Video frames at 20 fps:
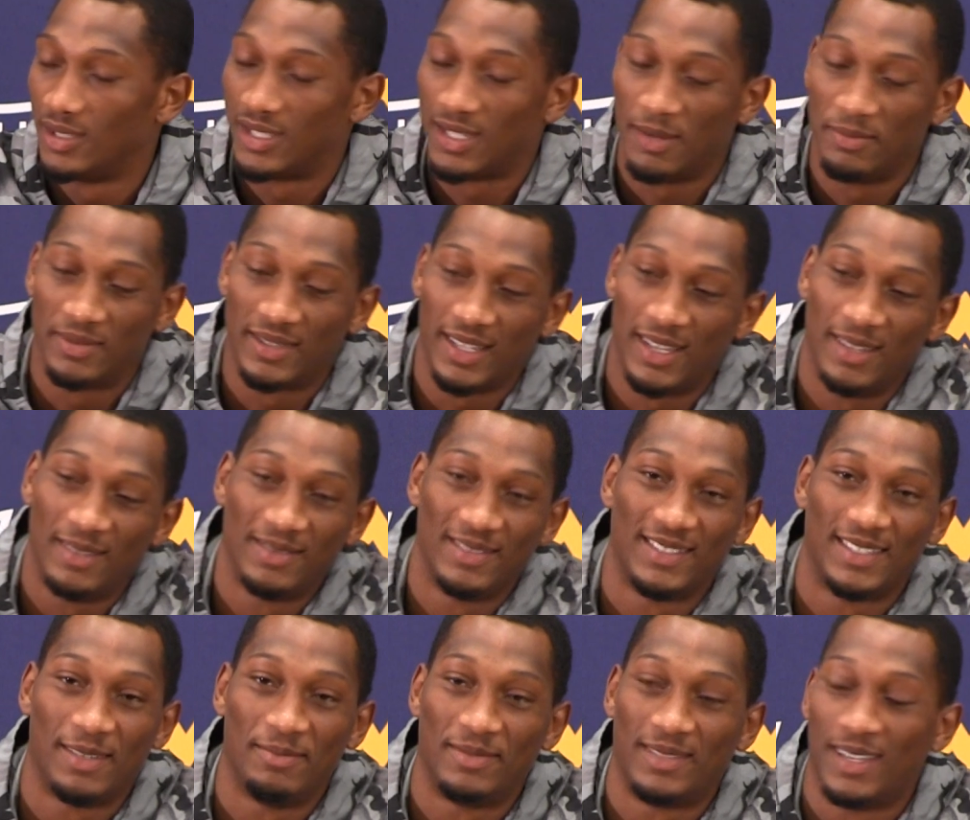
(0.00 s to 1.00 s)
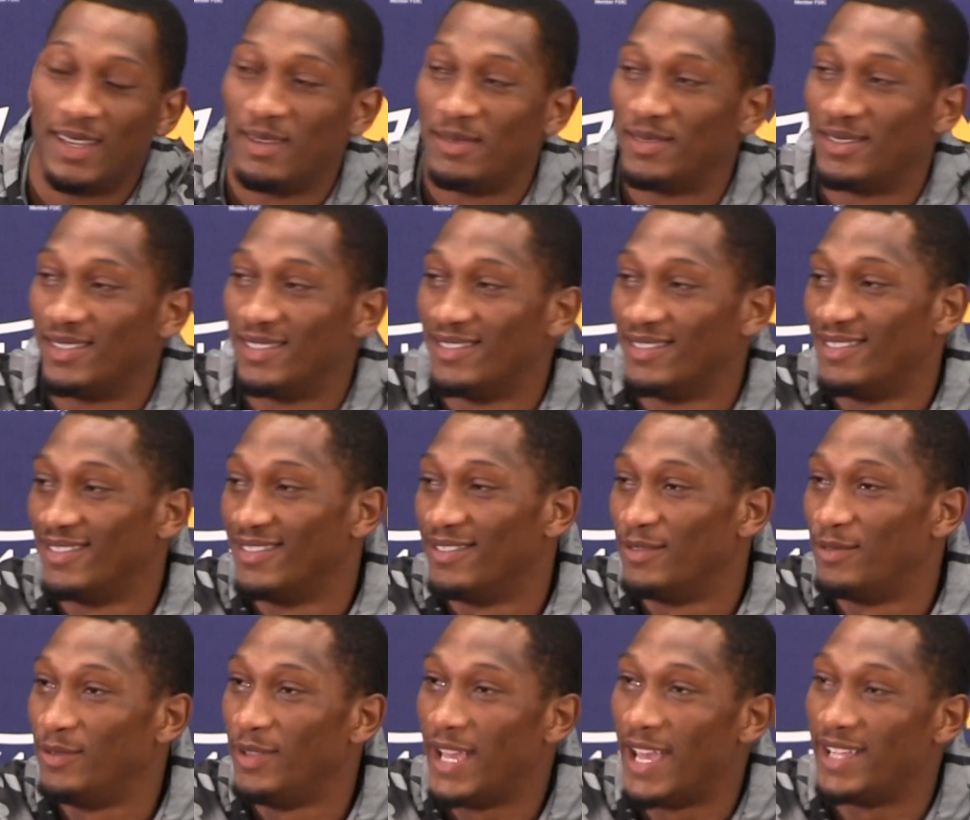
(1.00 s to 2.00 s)
Sometimes.
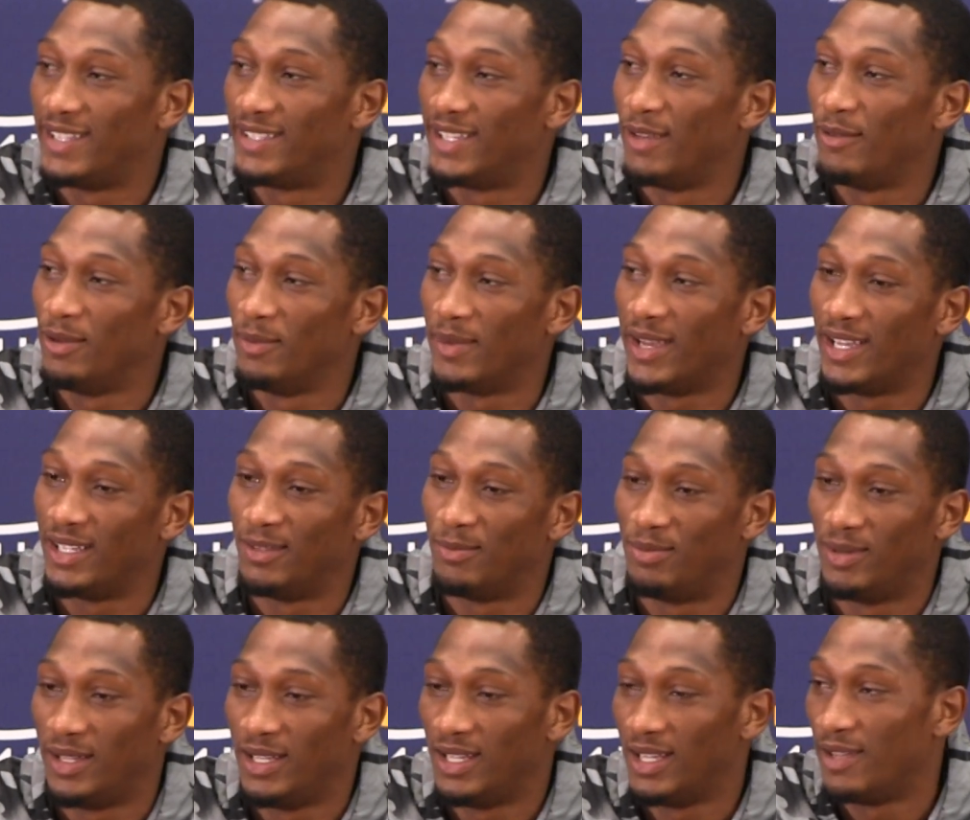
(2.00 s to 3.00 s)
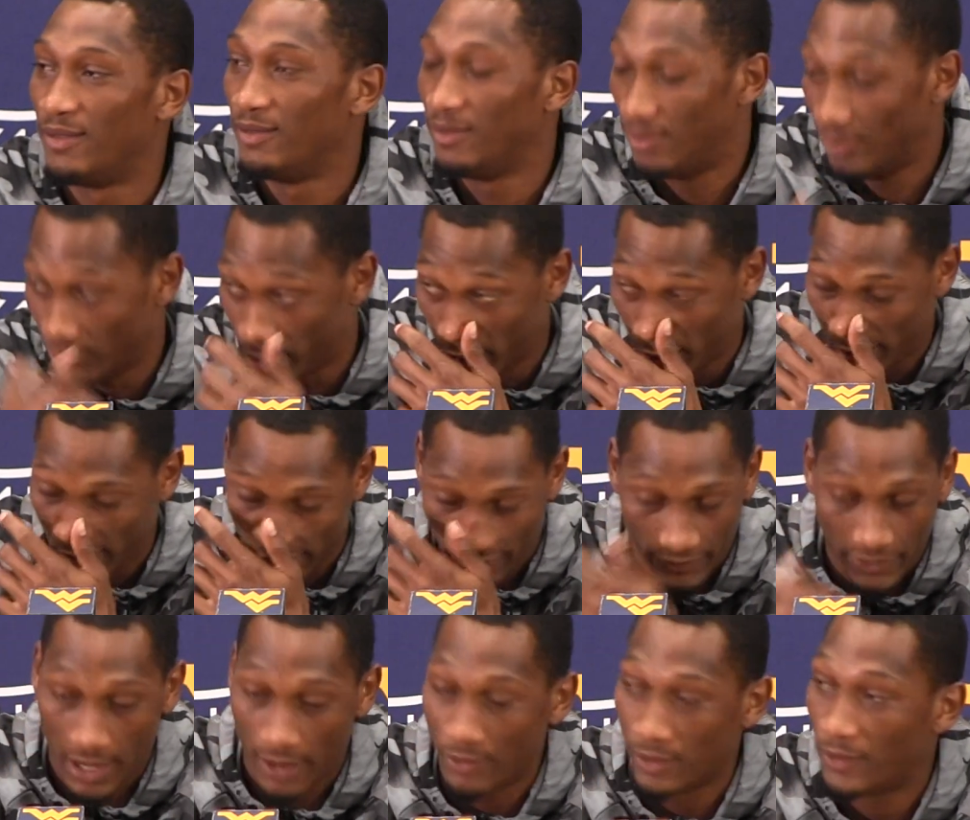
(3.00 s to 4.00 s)
If we had 10, we might have to play
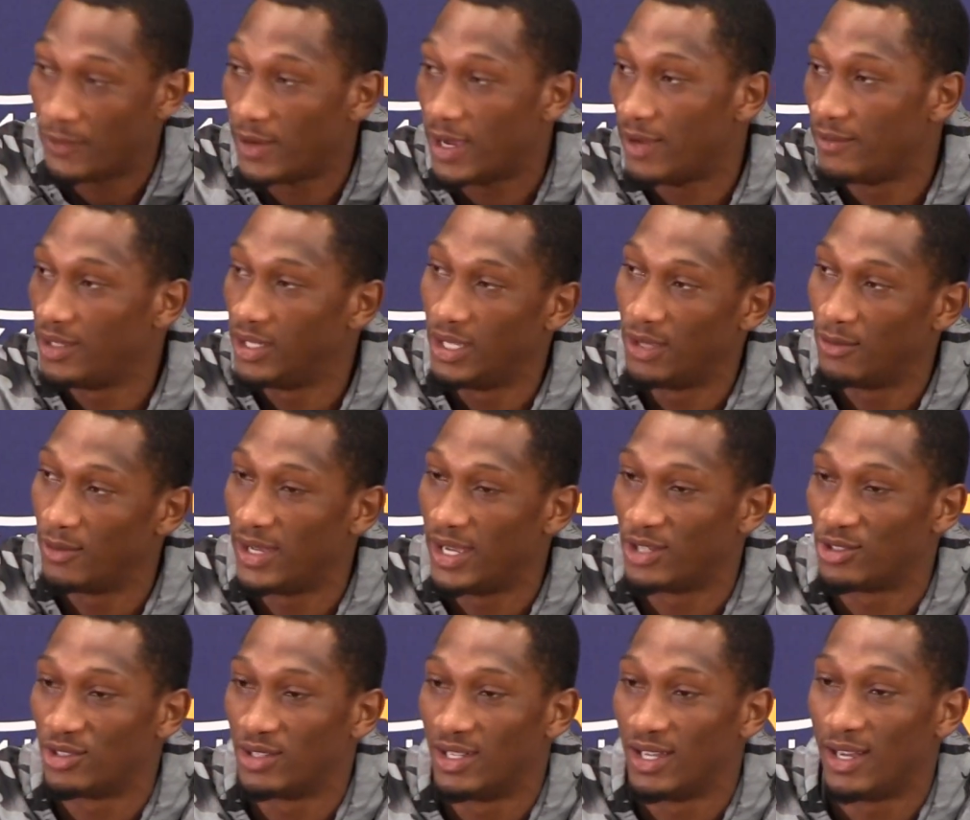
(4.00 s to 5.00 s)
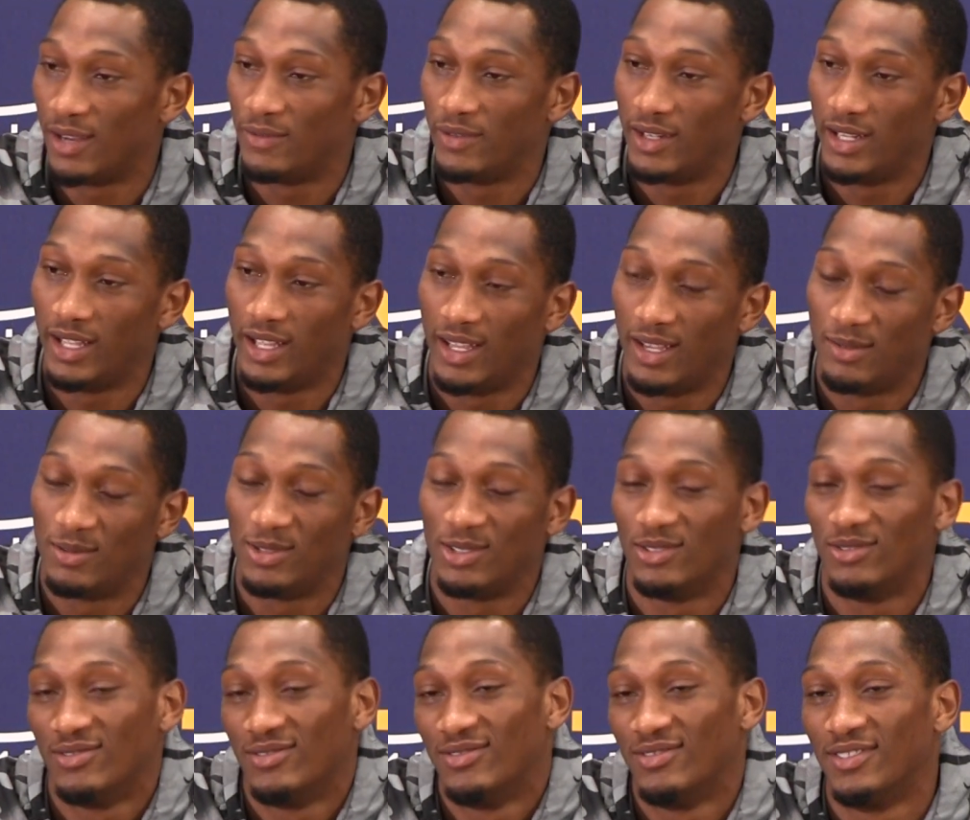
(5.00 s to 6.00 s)
5-on-5 to get one extra guy for the game.
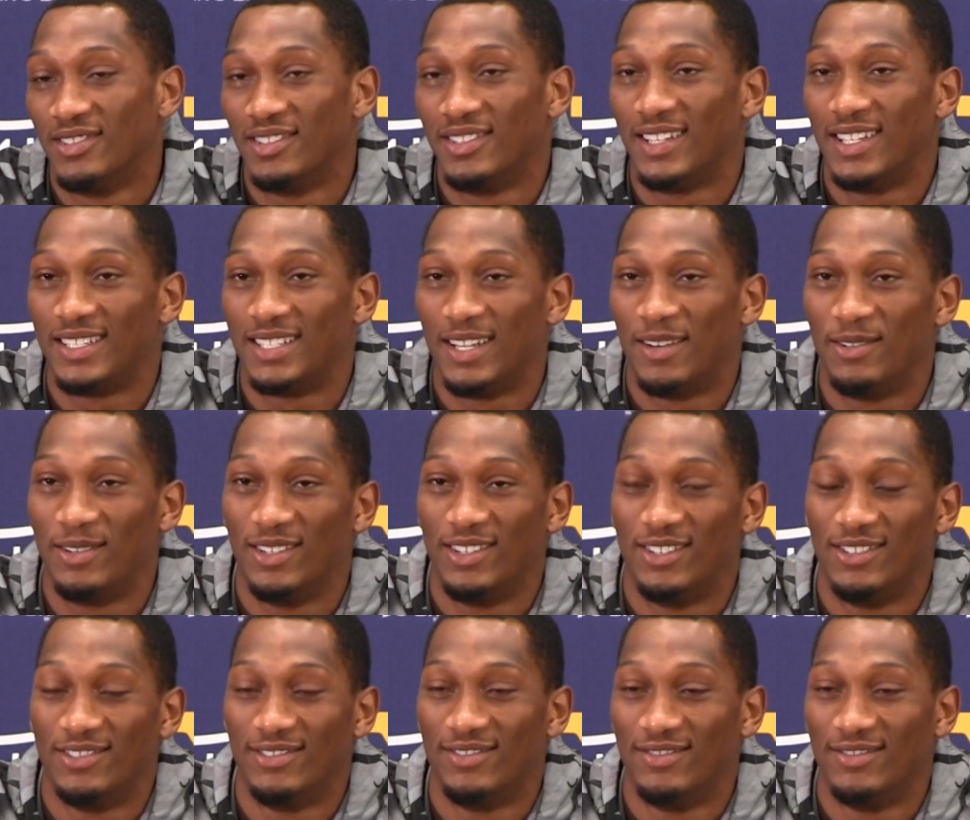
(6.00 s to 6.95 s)
So that's how it goes.